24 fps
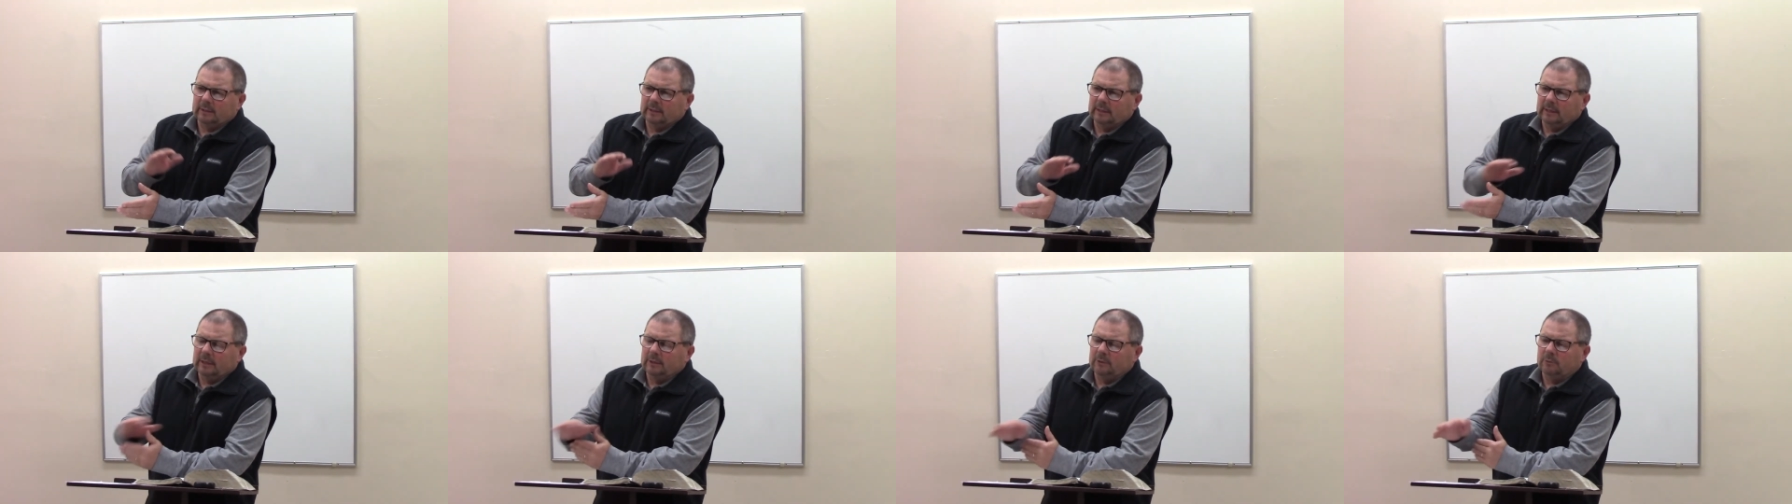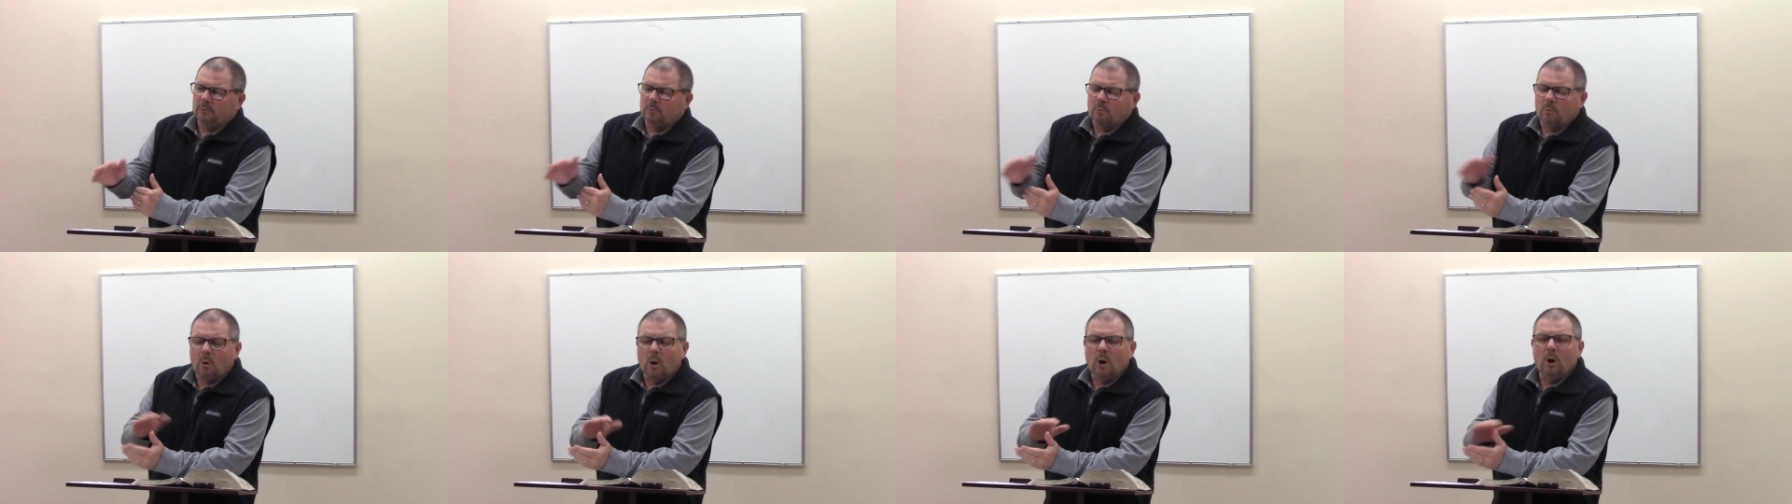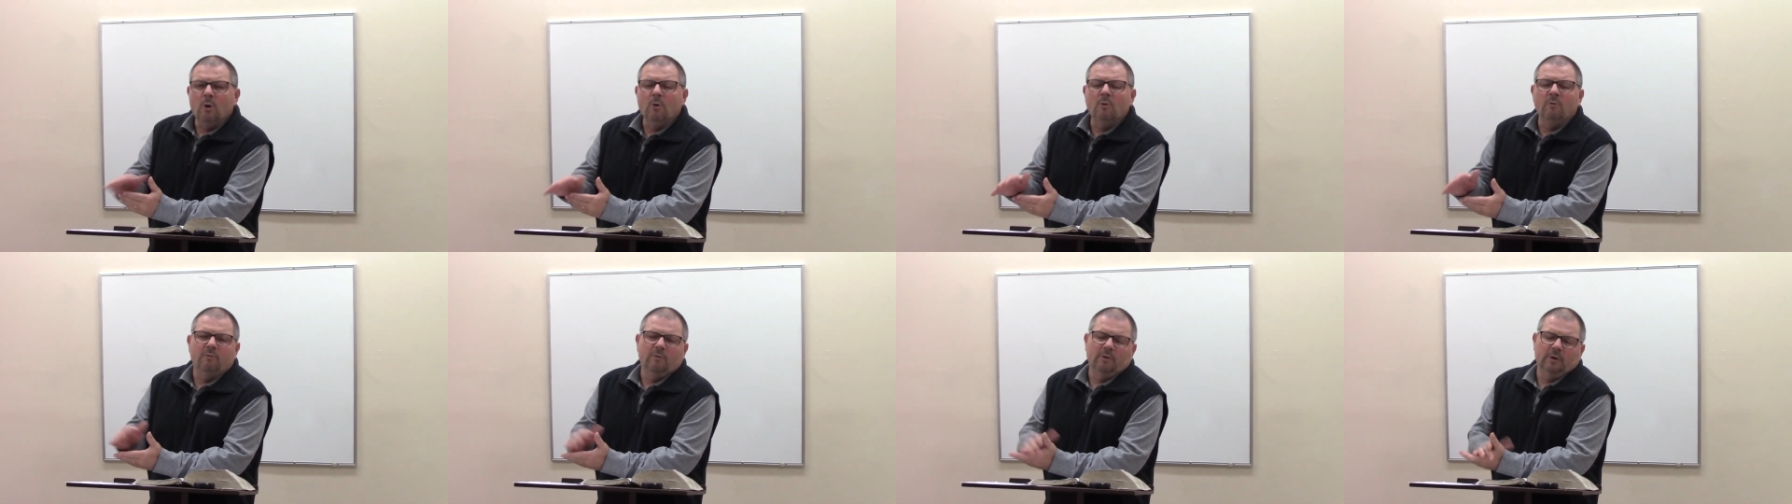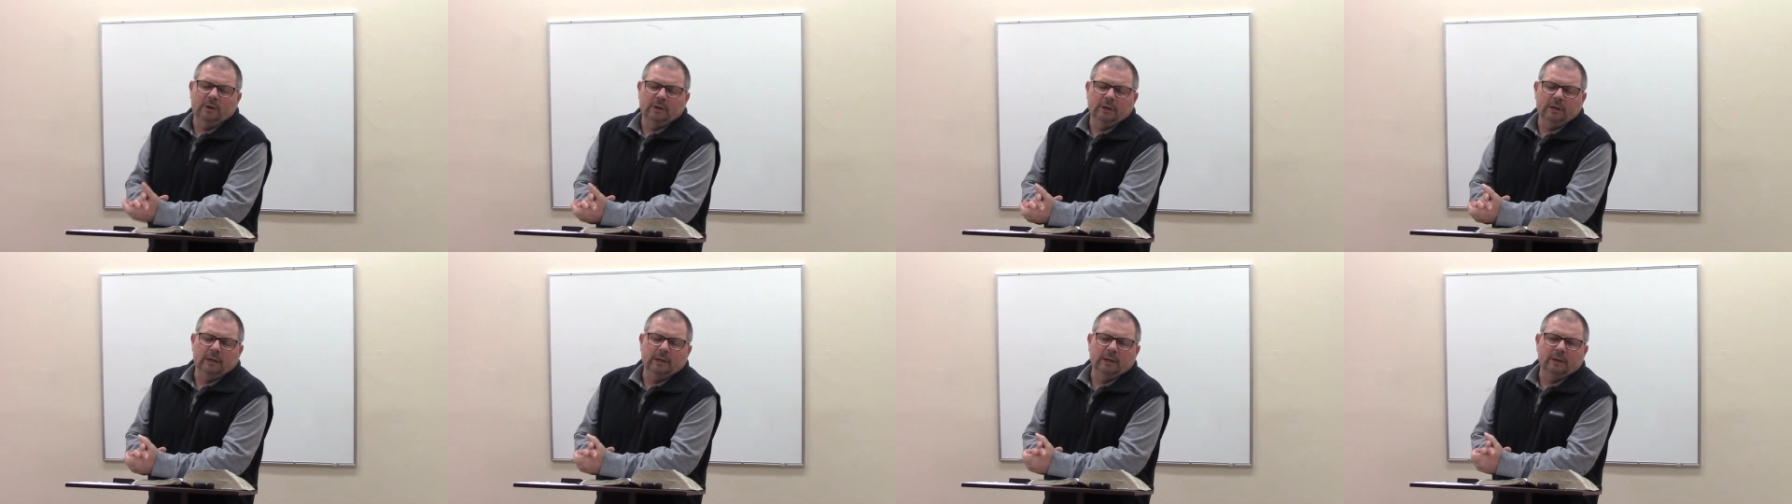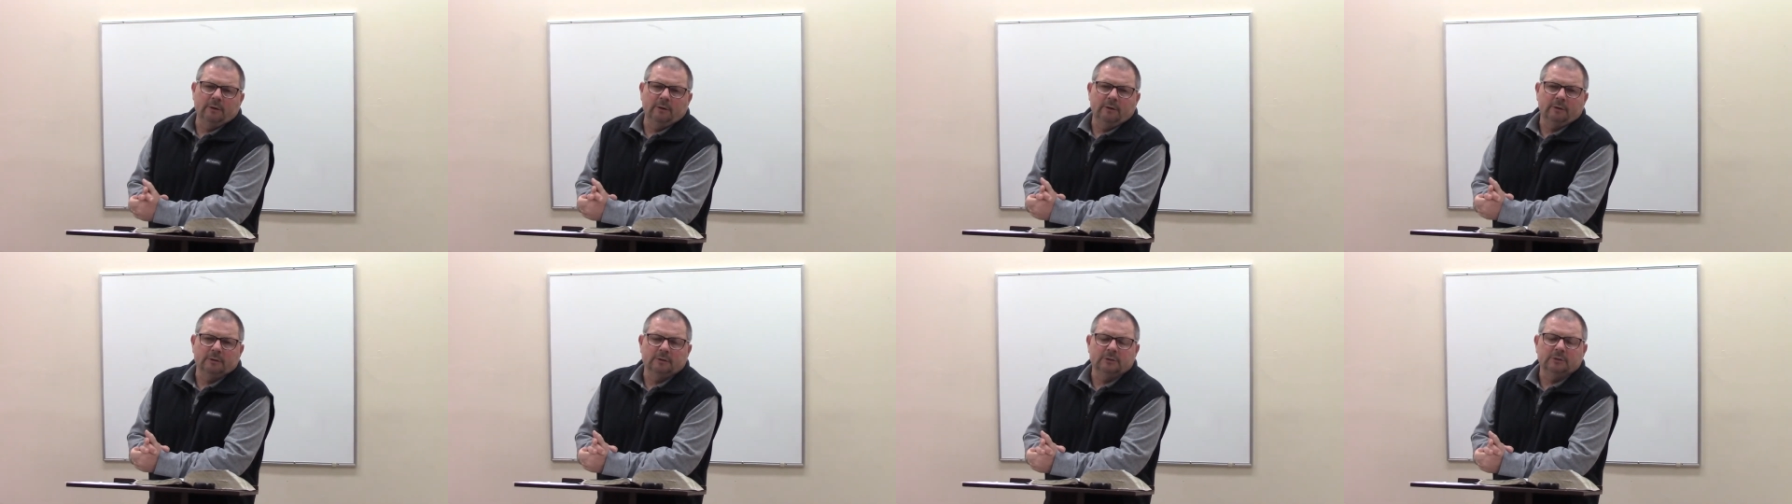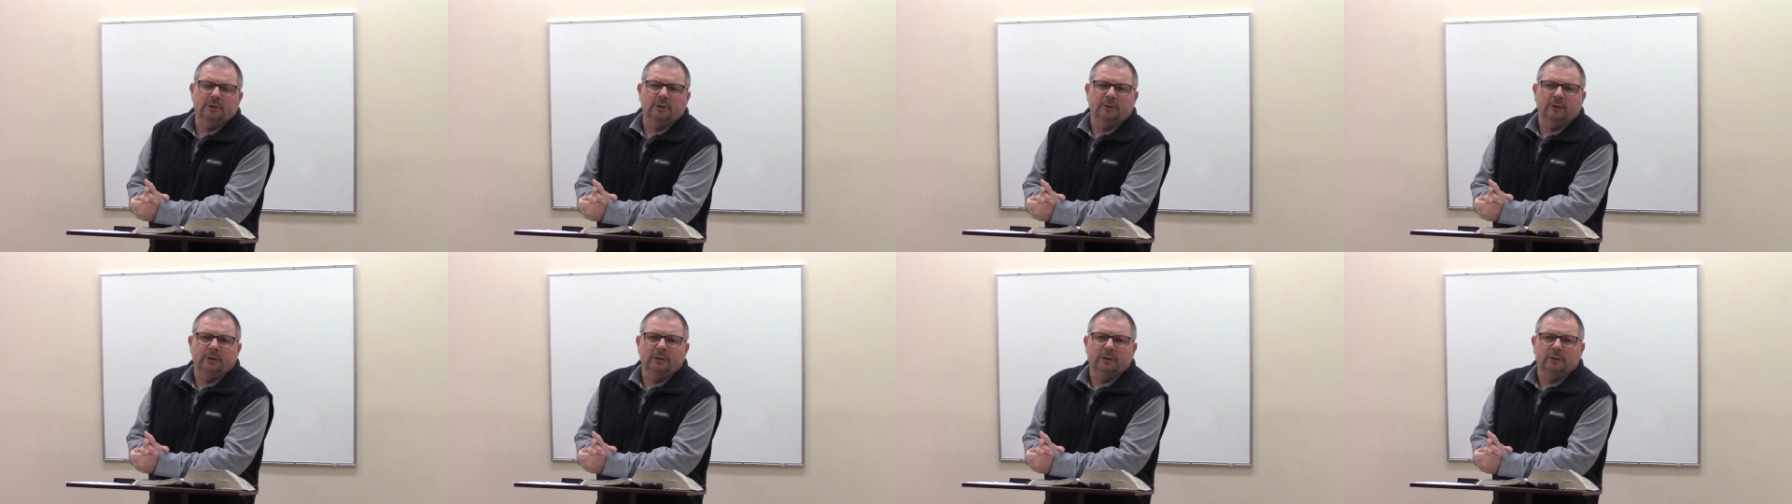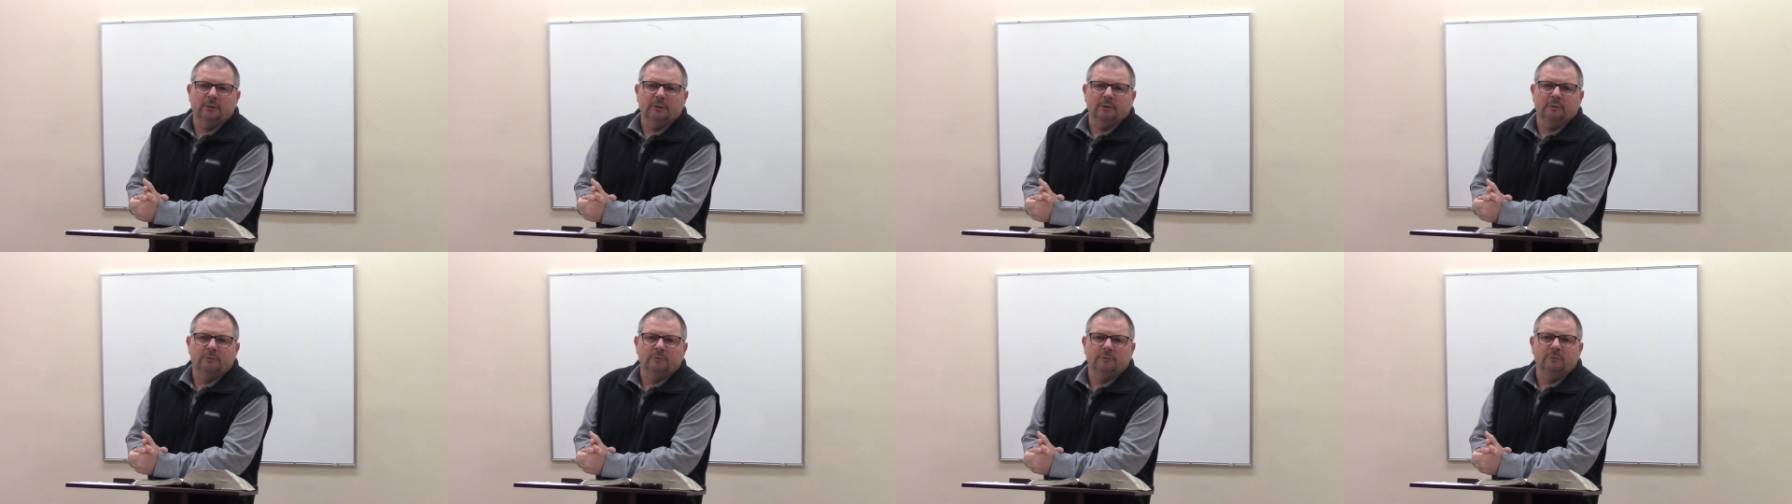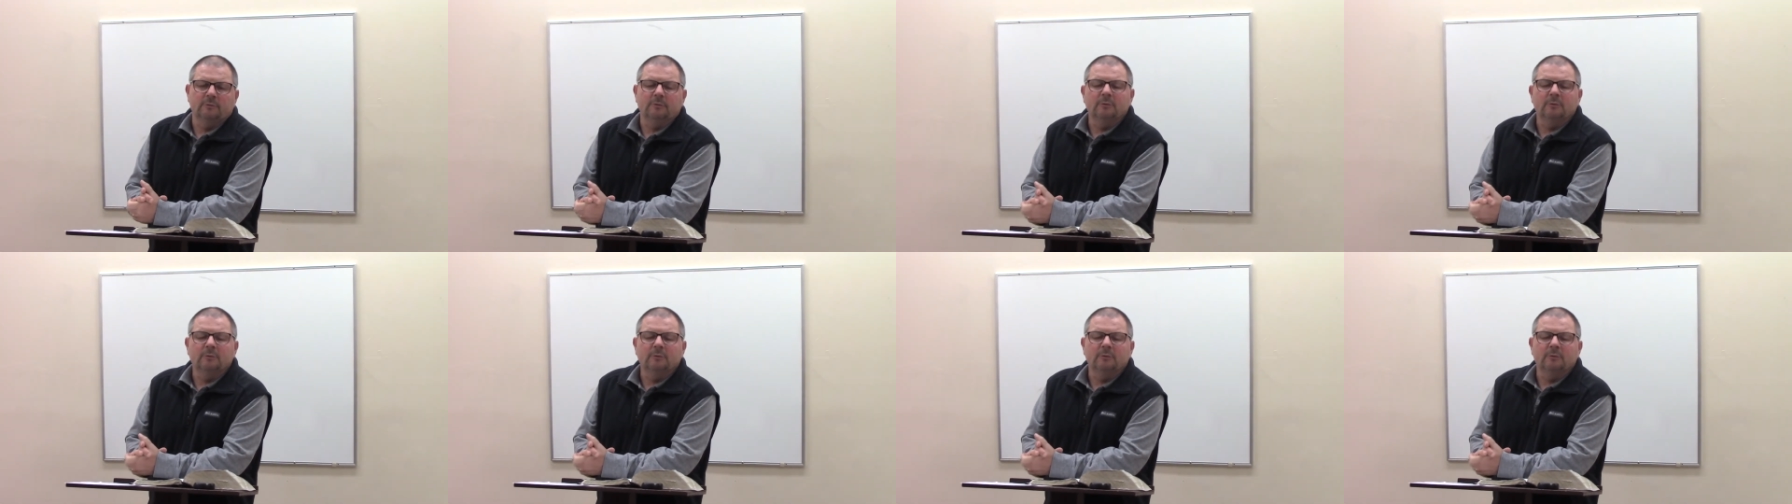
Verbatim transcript: interwoven in our journey, those